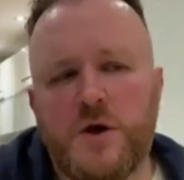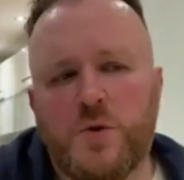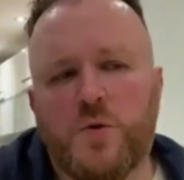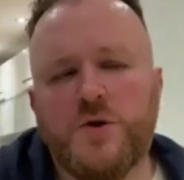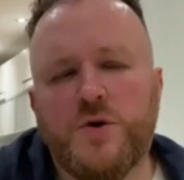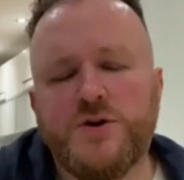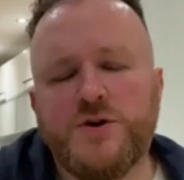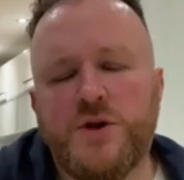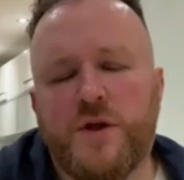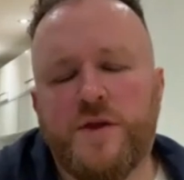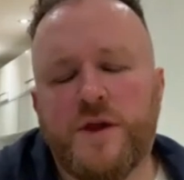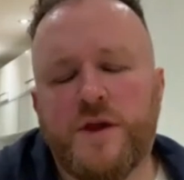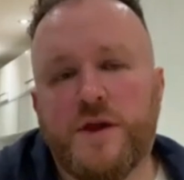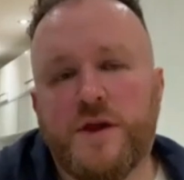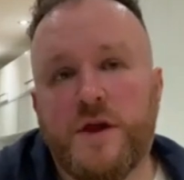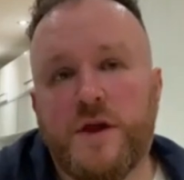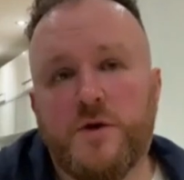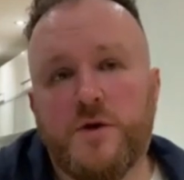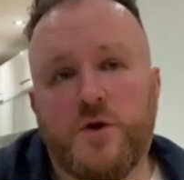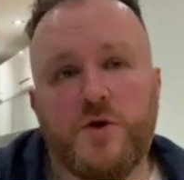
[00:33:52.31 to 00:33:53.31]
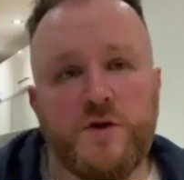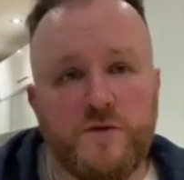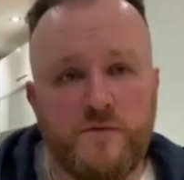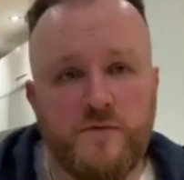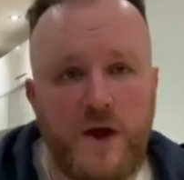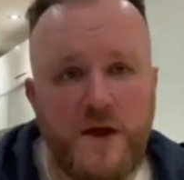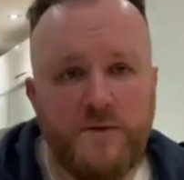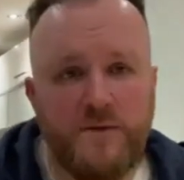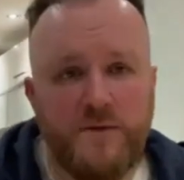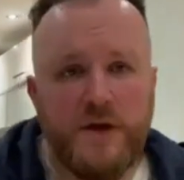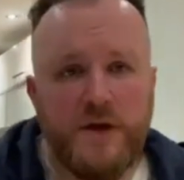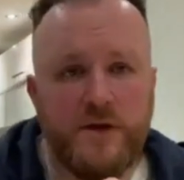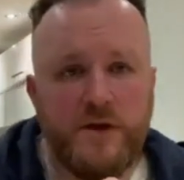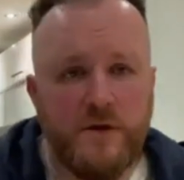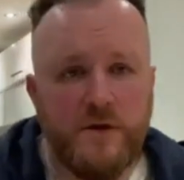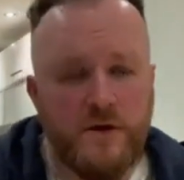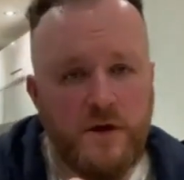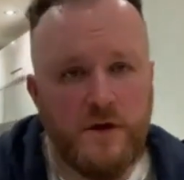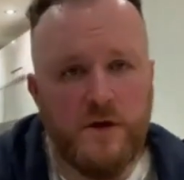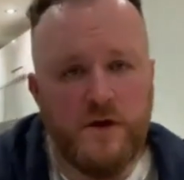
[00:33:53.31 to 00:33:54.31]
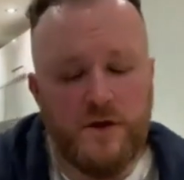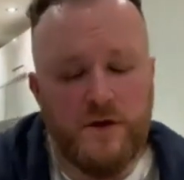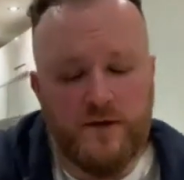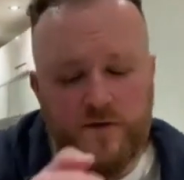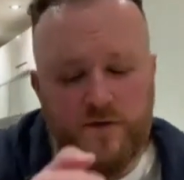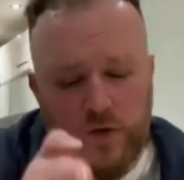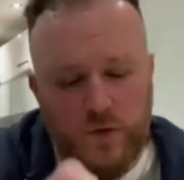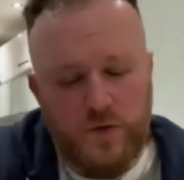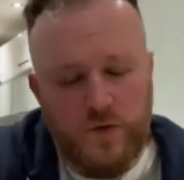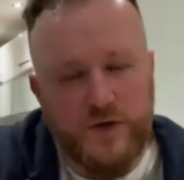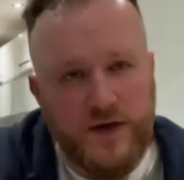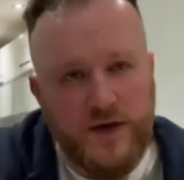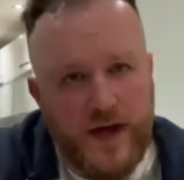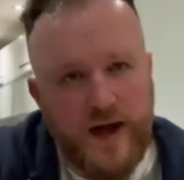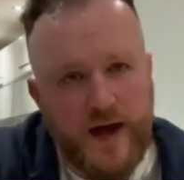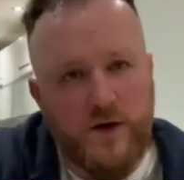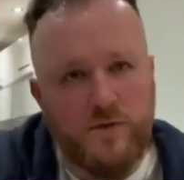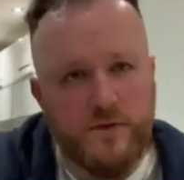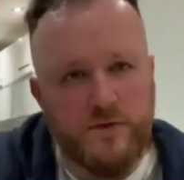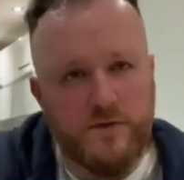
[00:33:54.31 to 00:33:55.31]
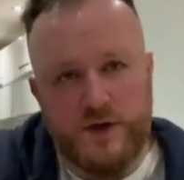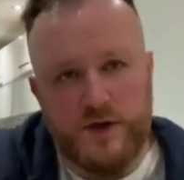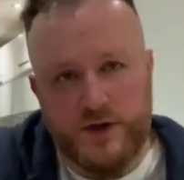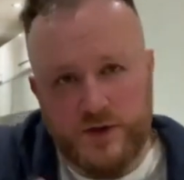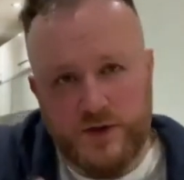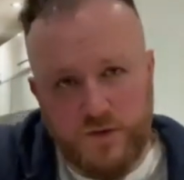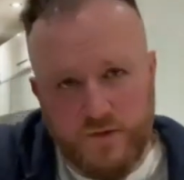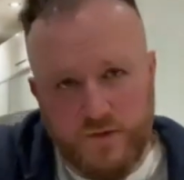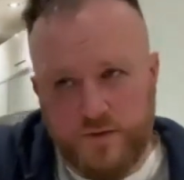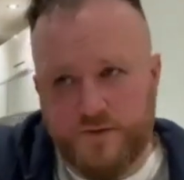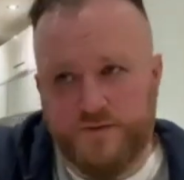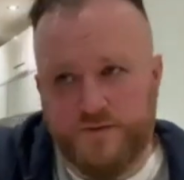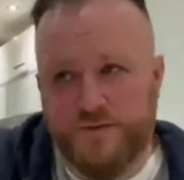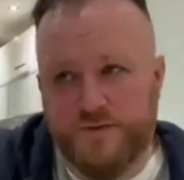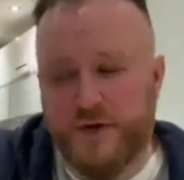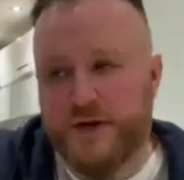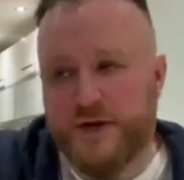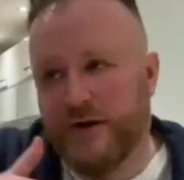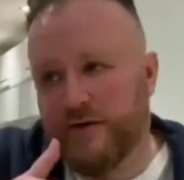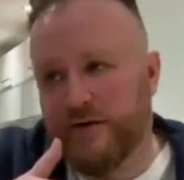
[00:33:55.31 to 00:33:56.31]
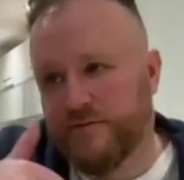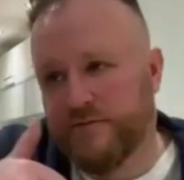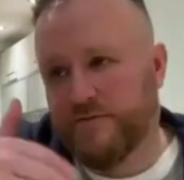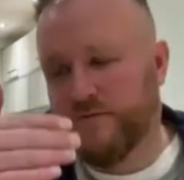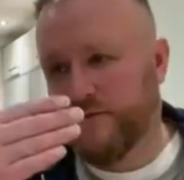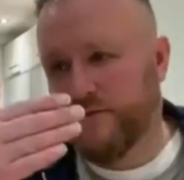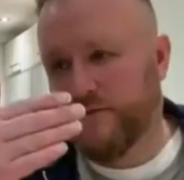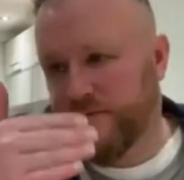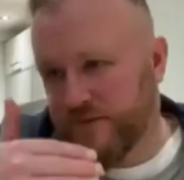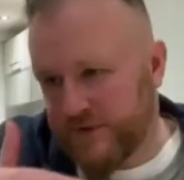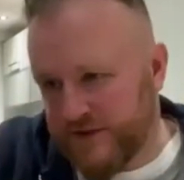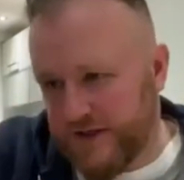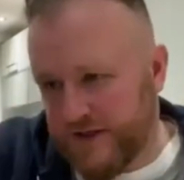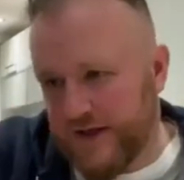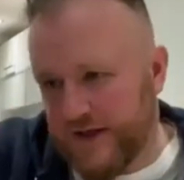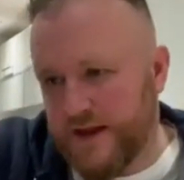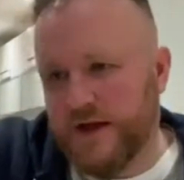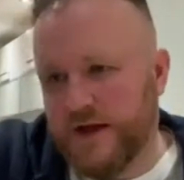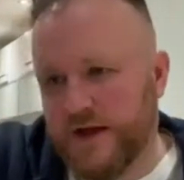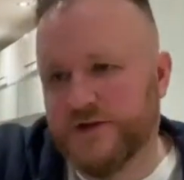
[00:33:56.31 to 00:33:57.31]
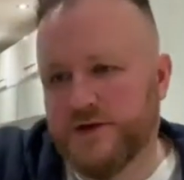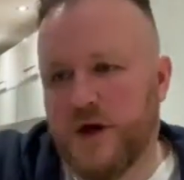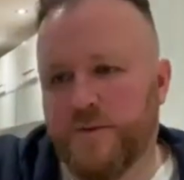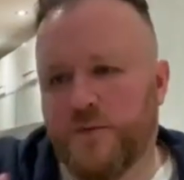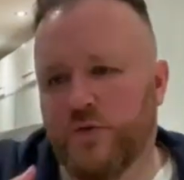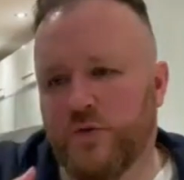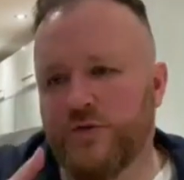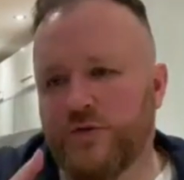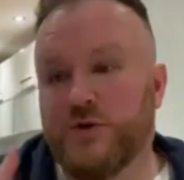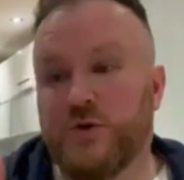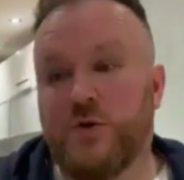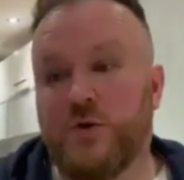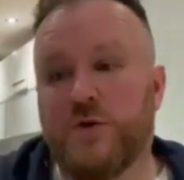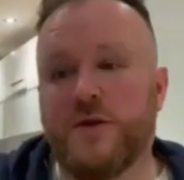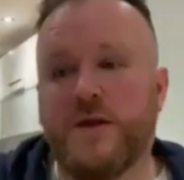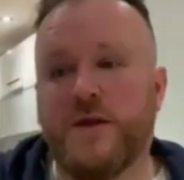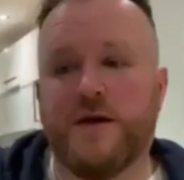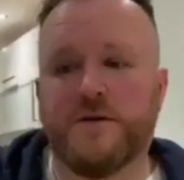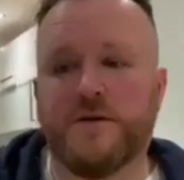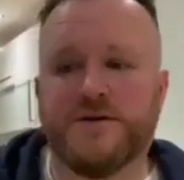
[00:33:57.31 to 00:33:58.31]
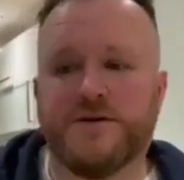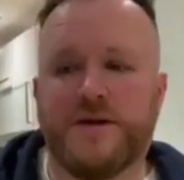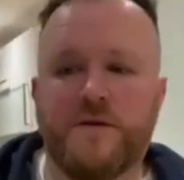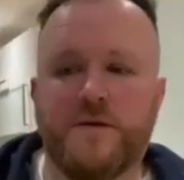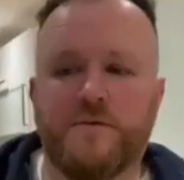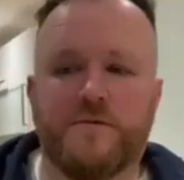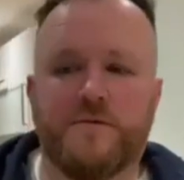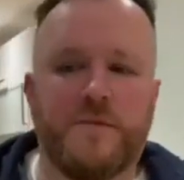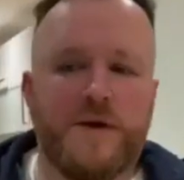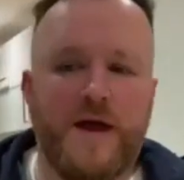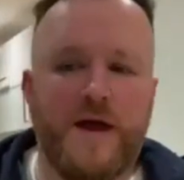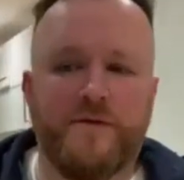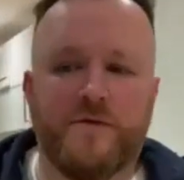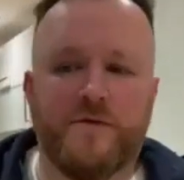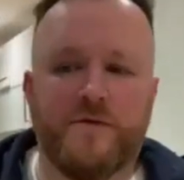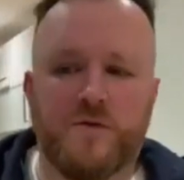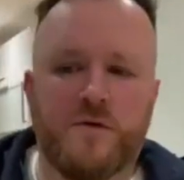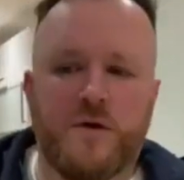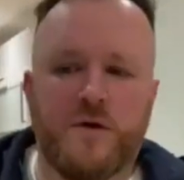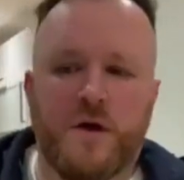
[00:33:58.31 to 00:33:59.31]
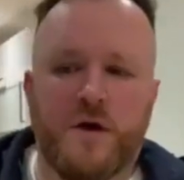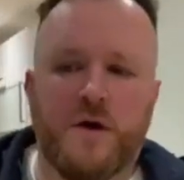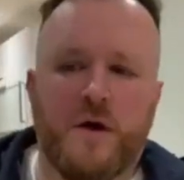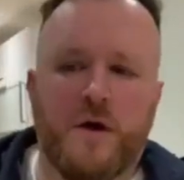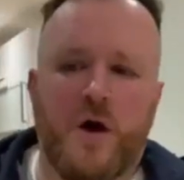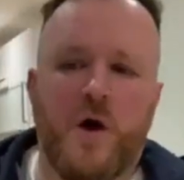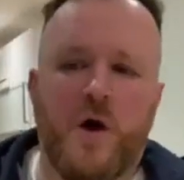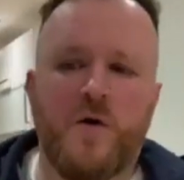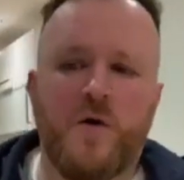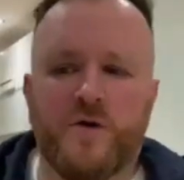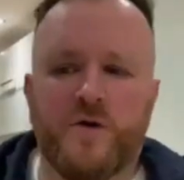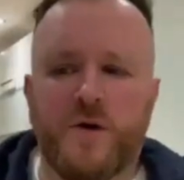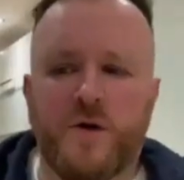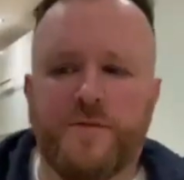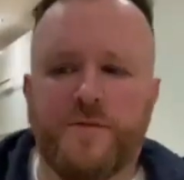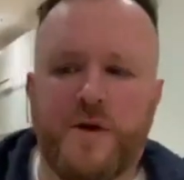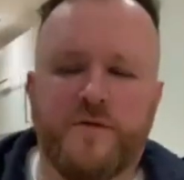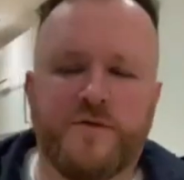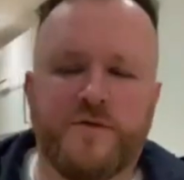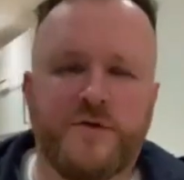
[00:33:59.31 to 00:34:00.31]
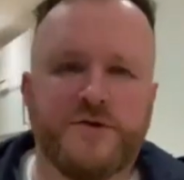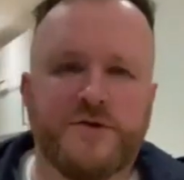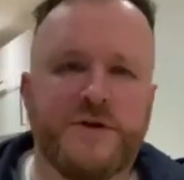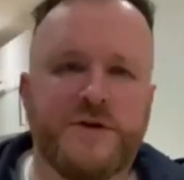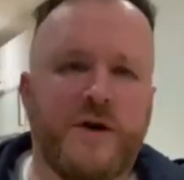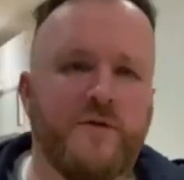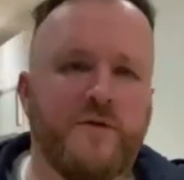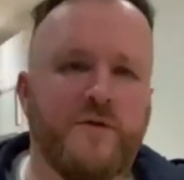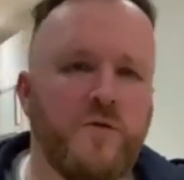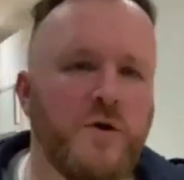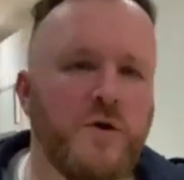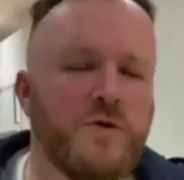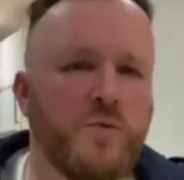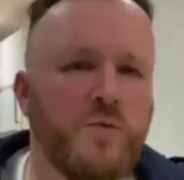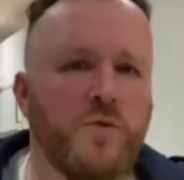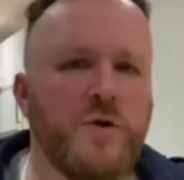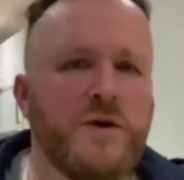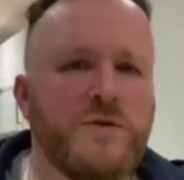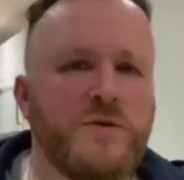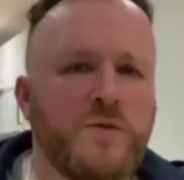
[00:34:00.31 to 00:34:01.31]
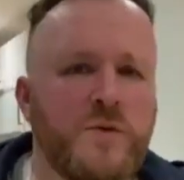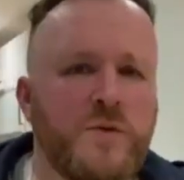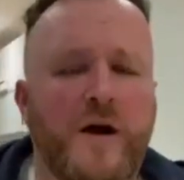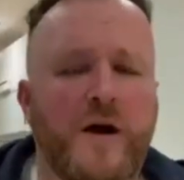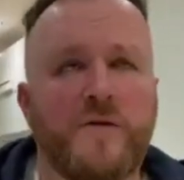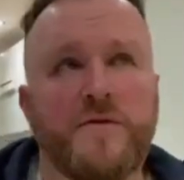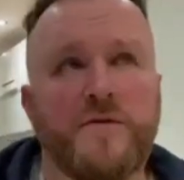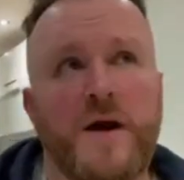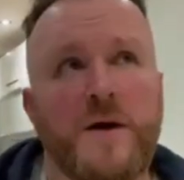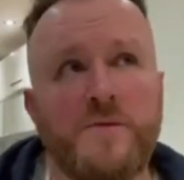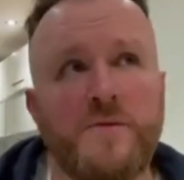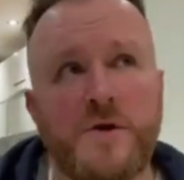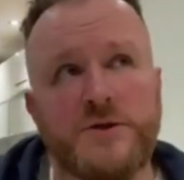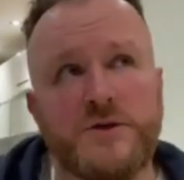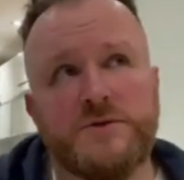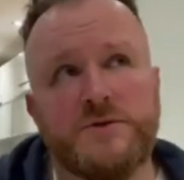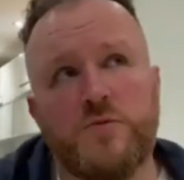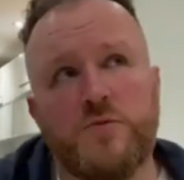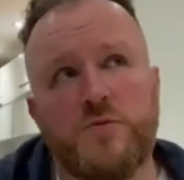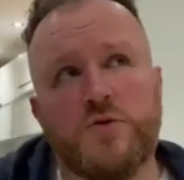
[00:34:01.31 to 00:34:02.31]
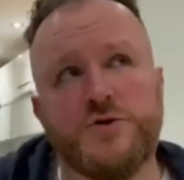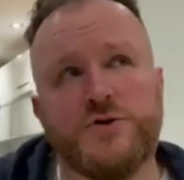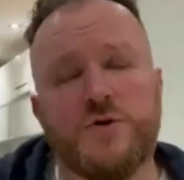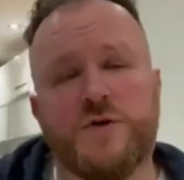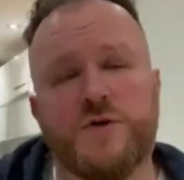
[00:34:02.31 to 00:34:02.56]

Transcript: What do you think it could have, maybe, if you were now and you were being able to see that example and doing that same level over and above yourself, how much more do you